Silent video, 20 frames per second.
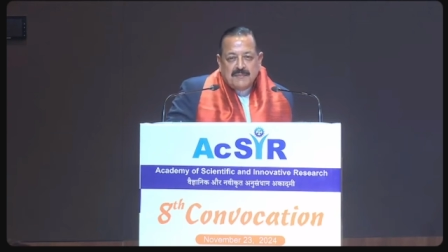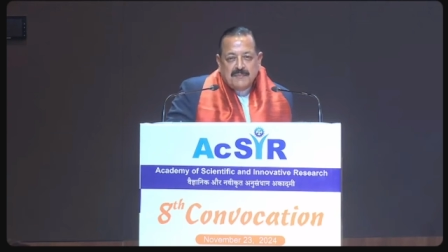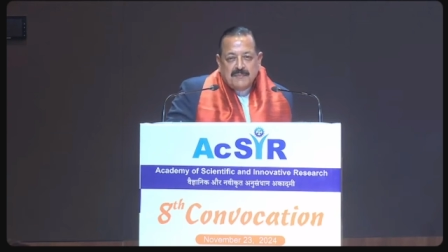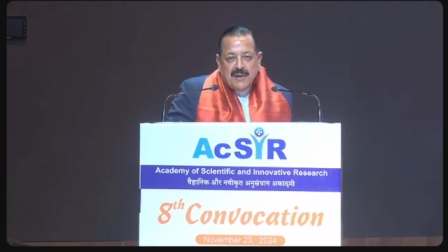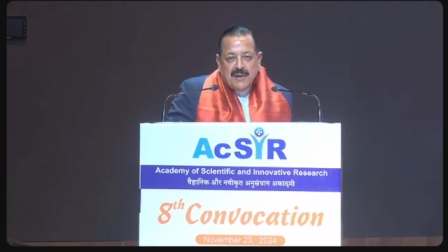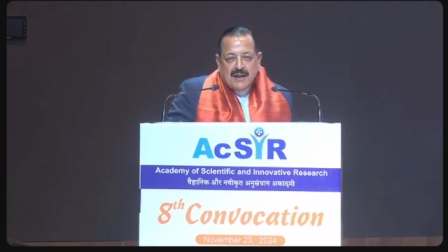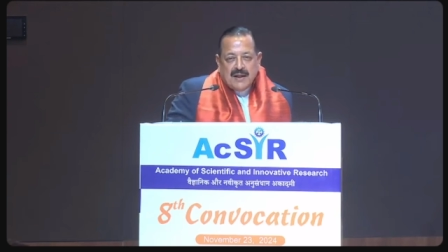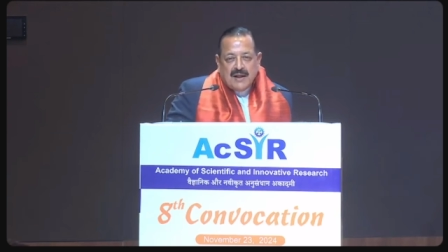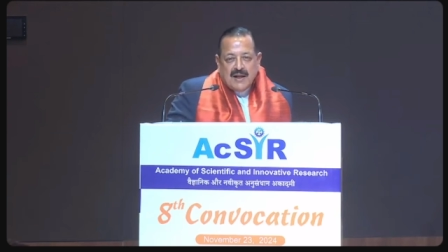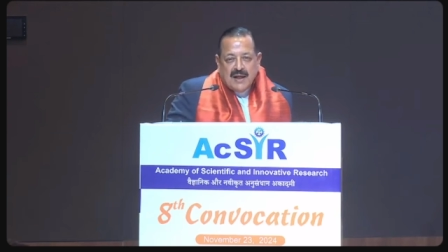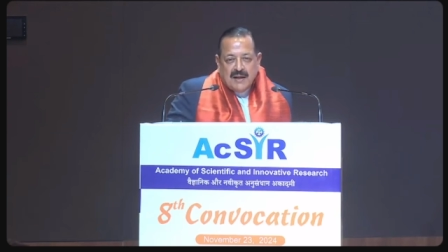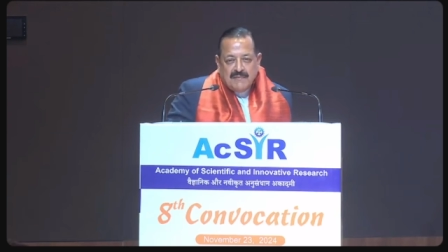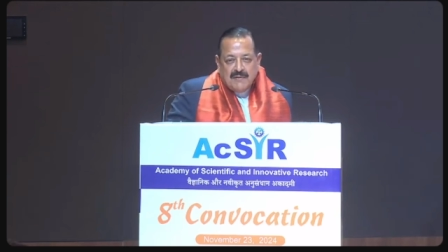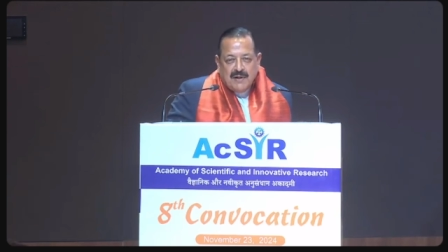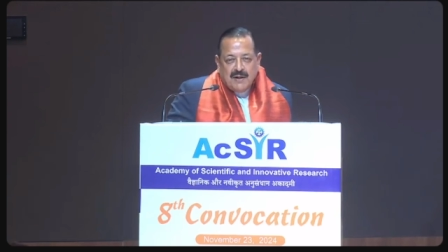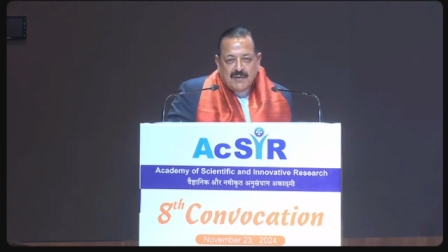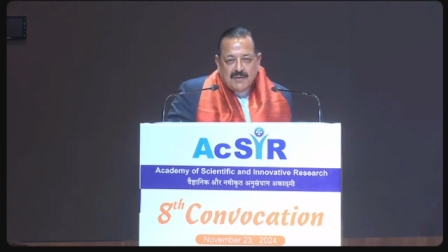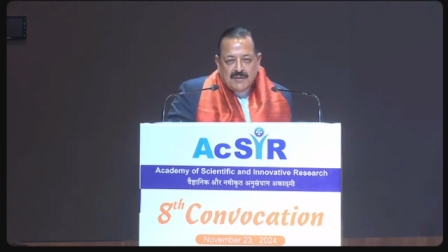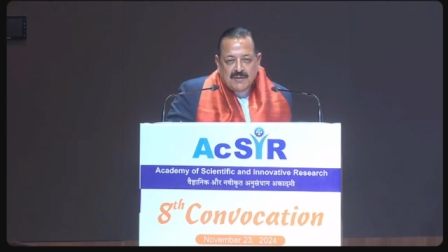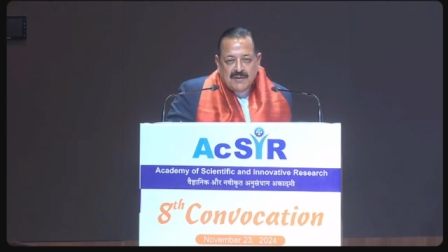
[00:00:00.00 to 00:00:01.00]
make a
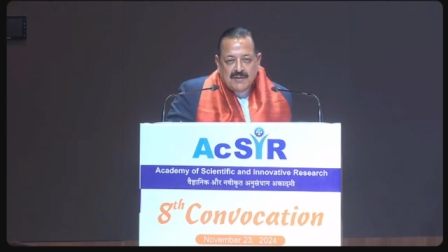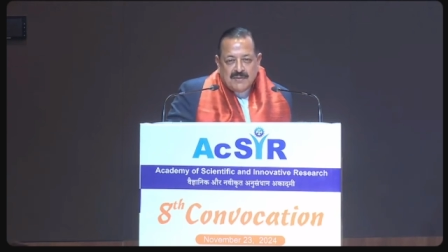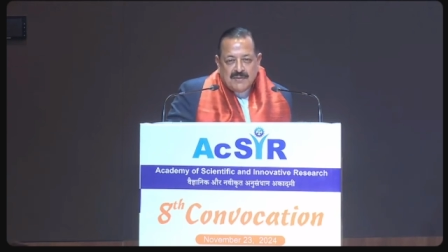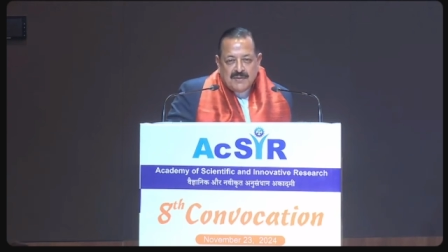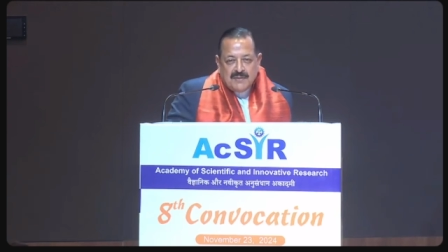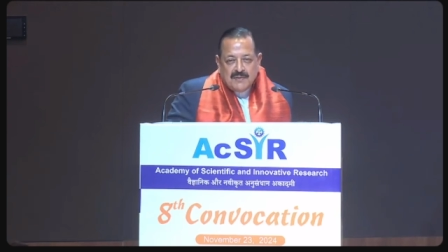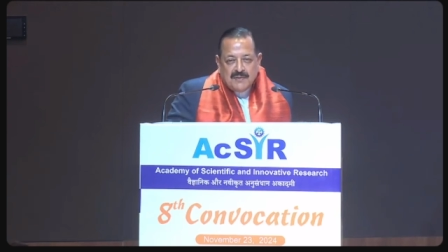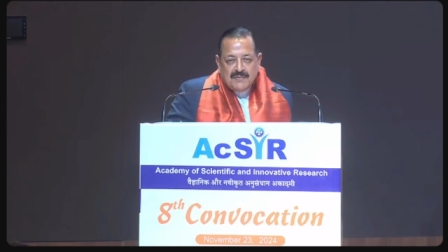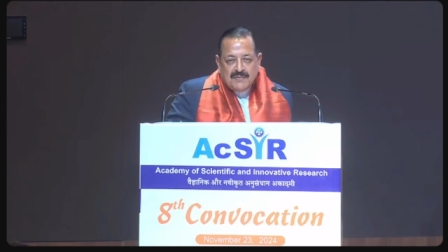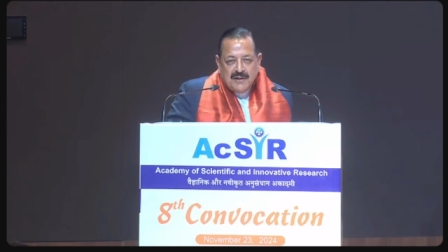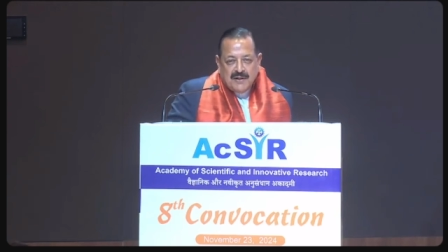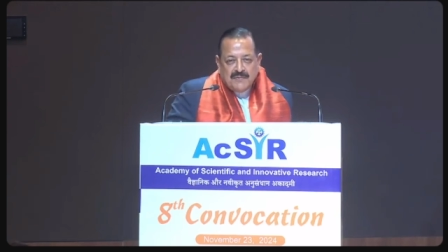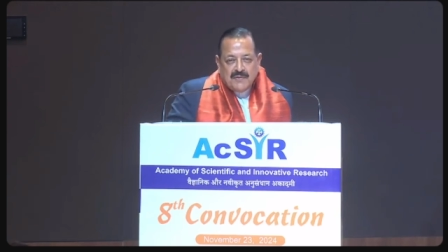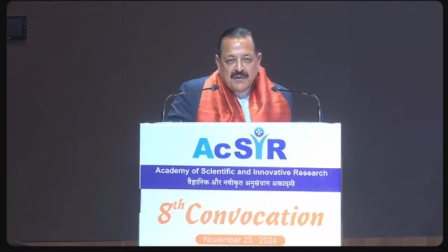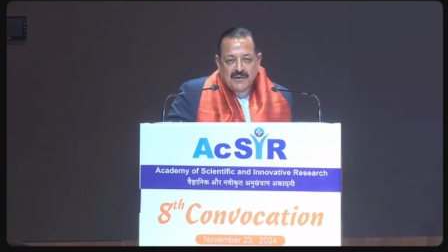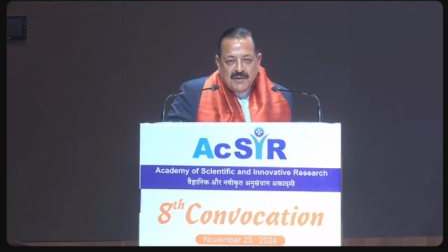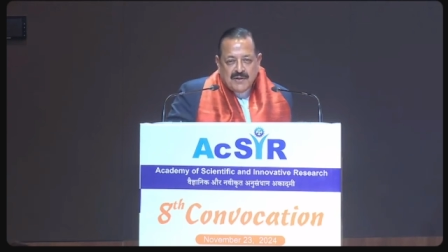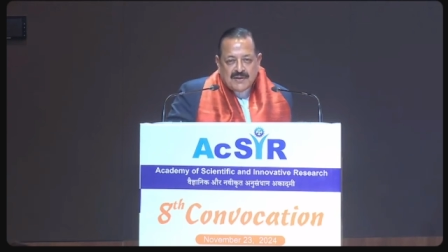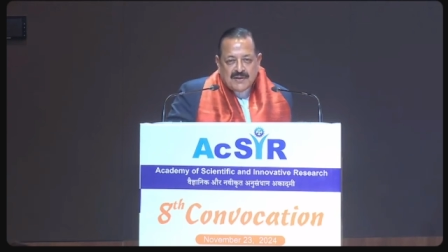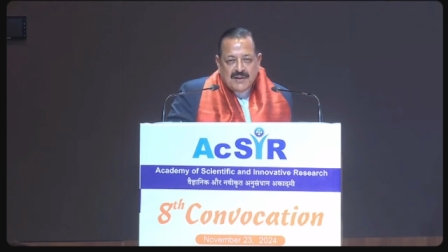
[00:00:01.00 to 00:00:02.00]
livelihood to fend
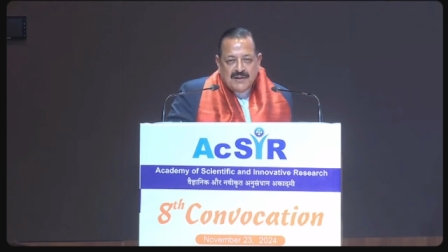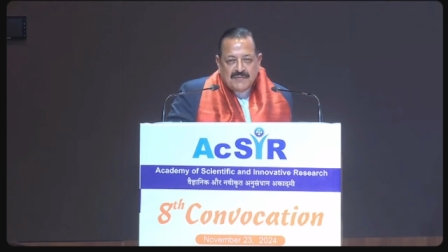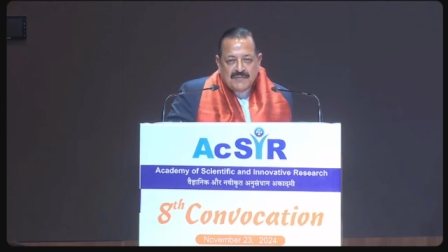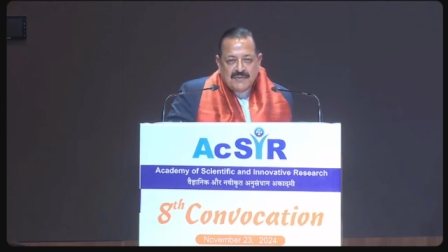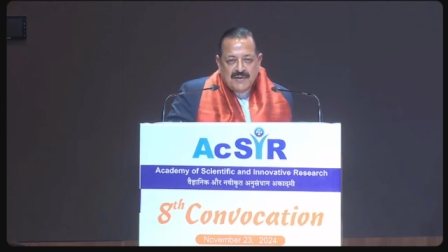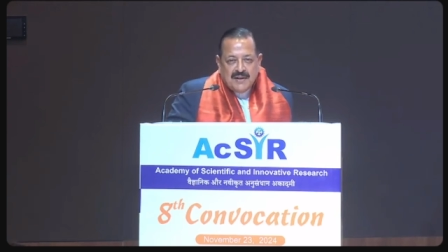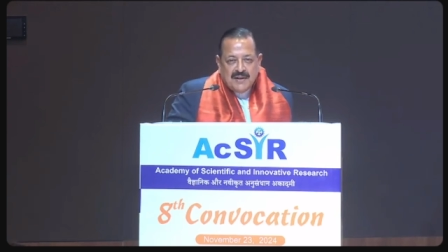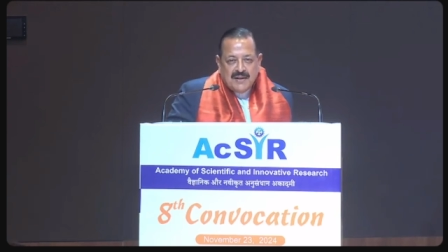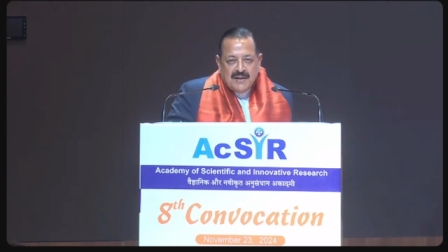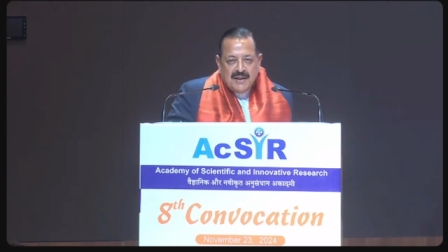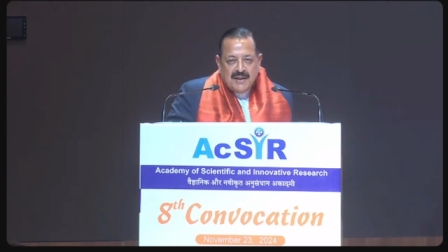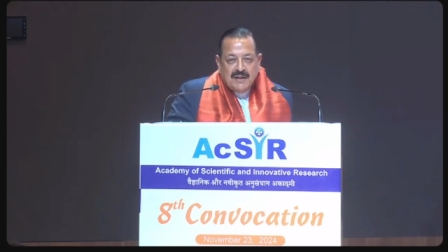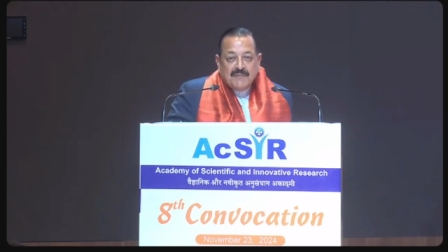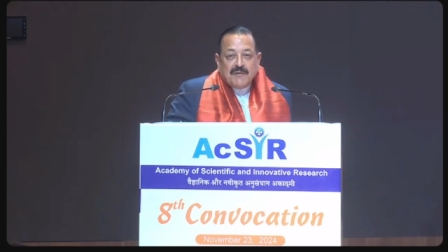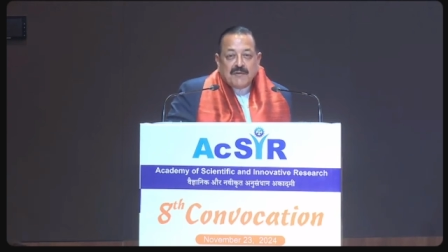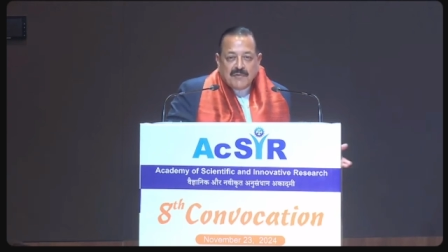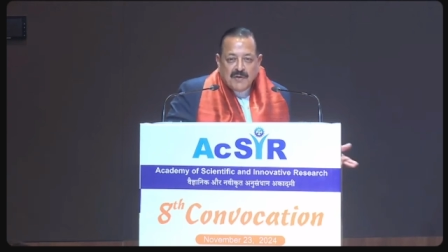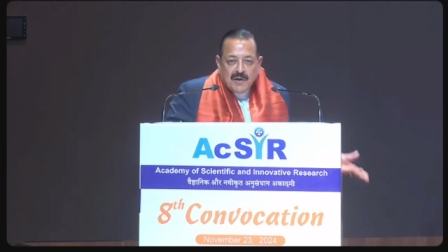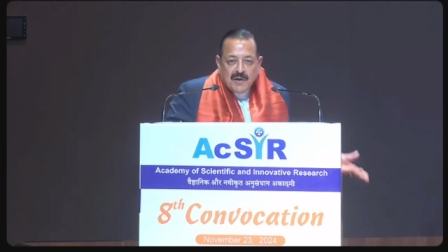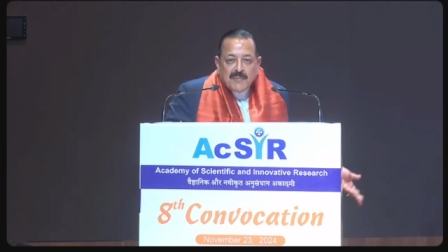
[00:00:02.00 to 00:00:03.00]
for yourself,
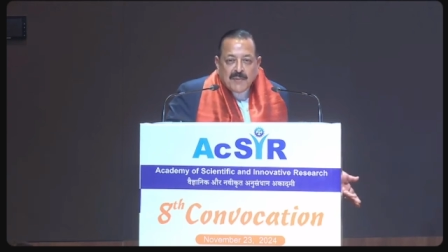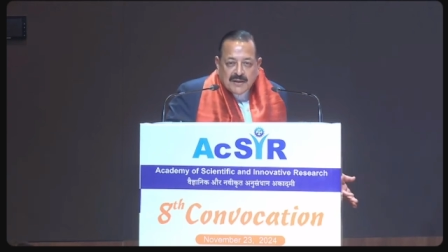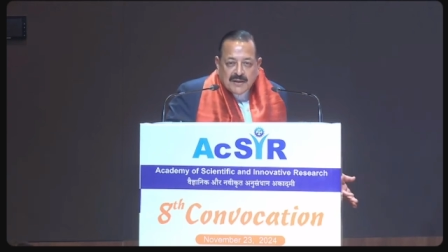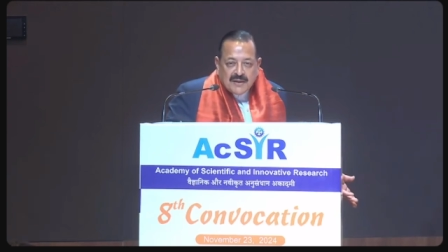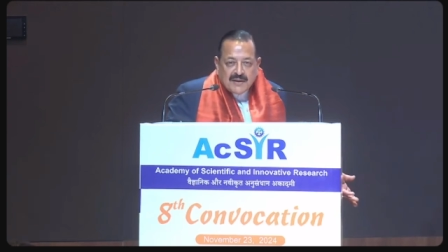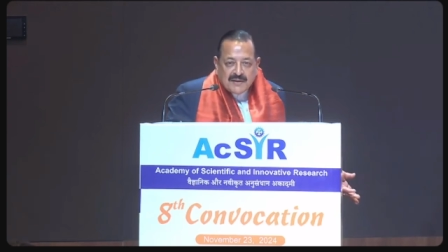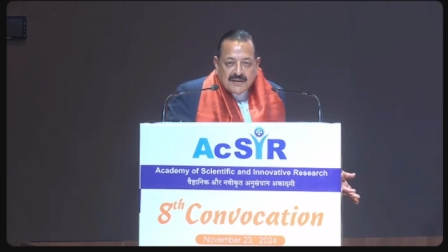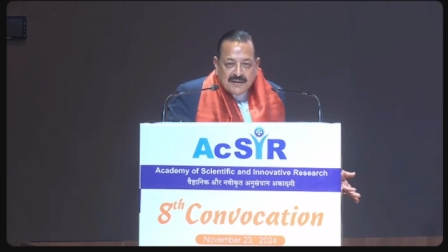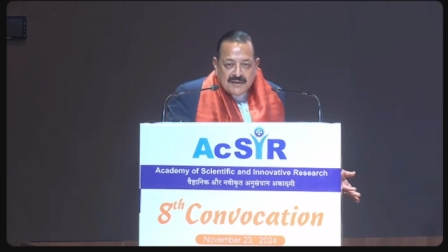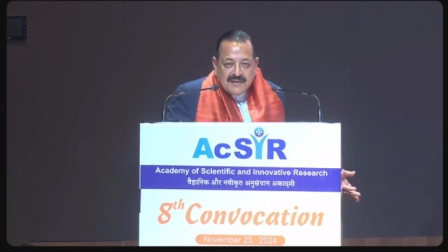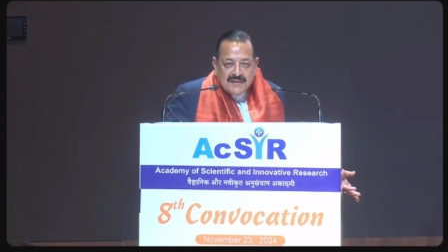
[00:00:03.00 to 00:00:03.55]
even for your mother.